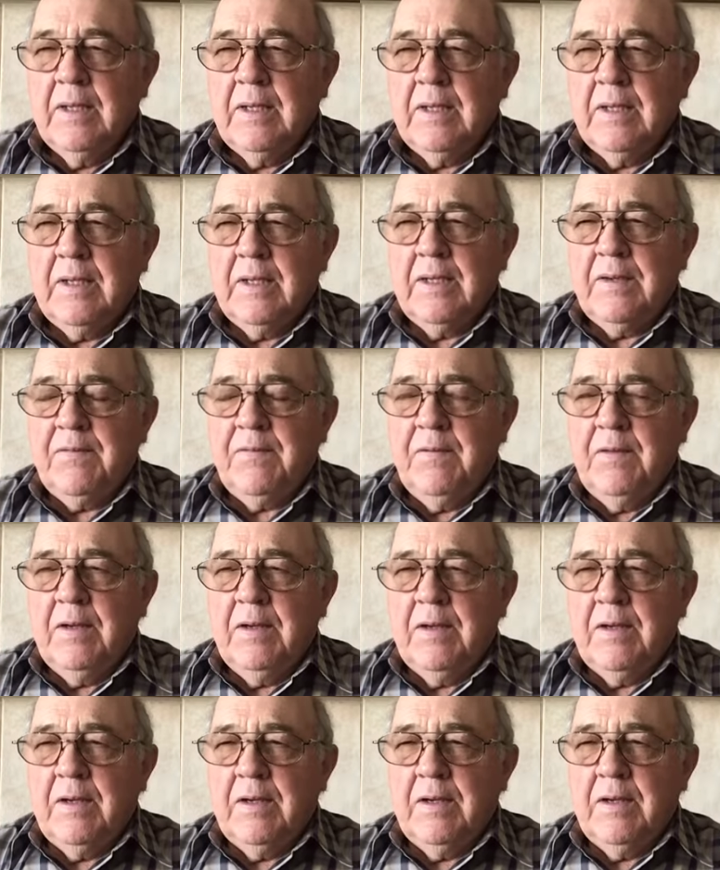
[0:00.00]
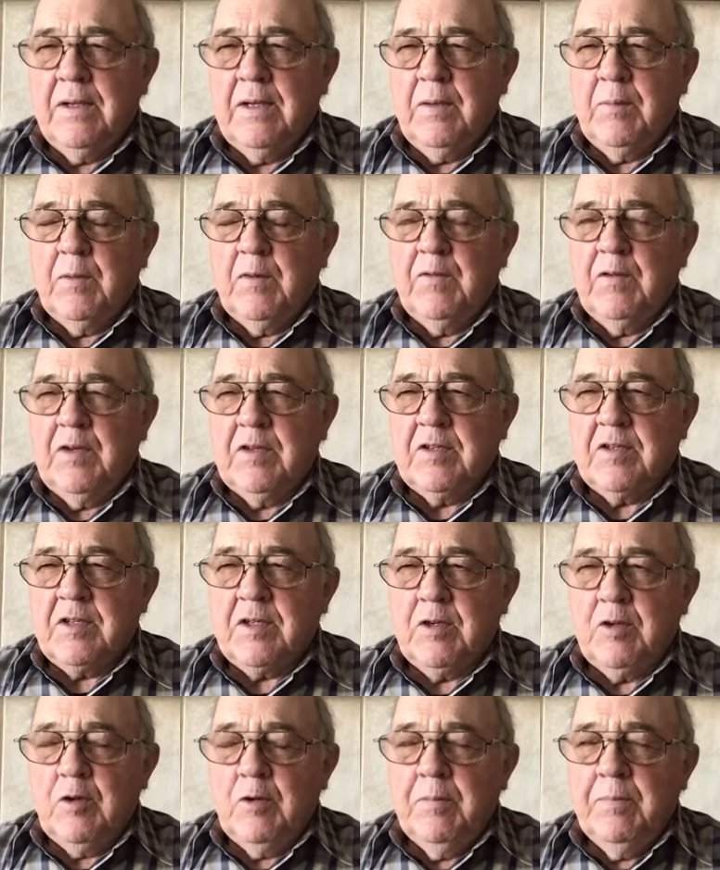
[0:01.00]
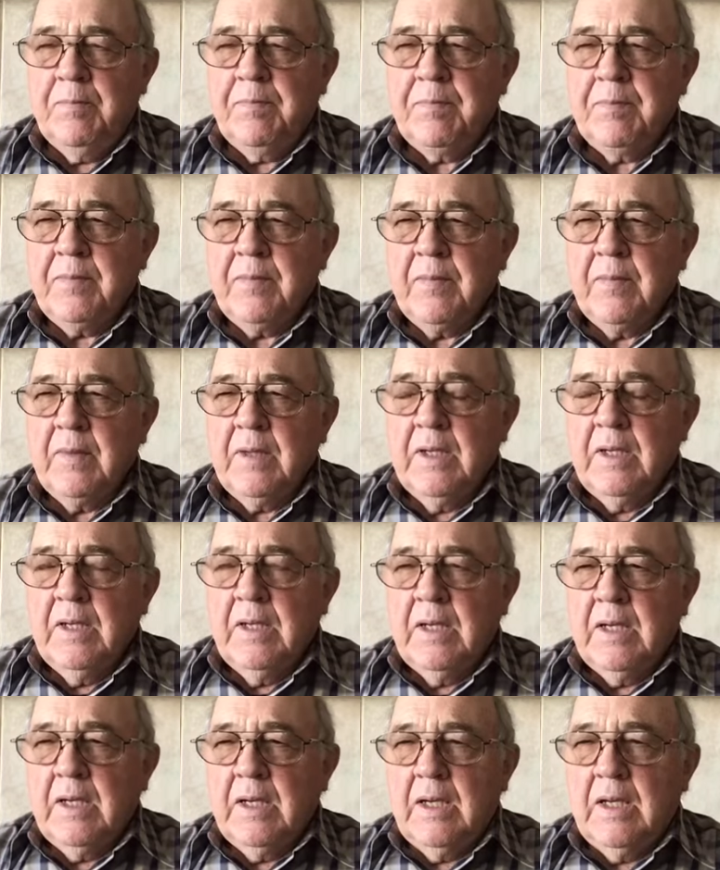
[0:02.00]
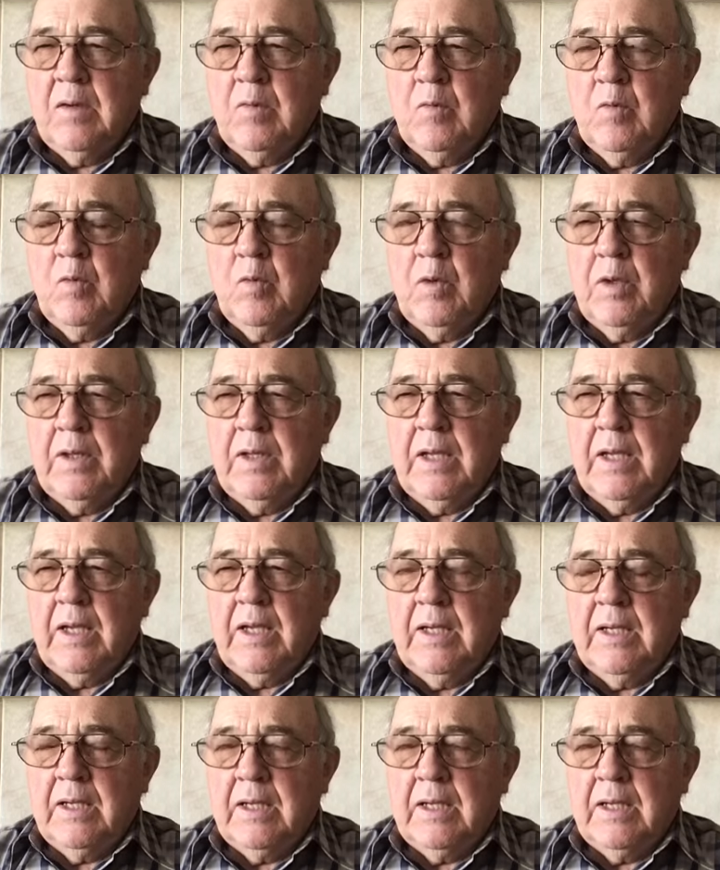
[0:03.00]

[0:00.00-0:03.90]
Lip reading: a number of years ago, and when they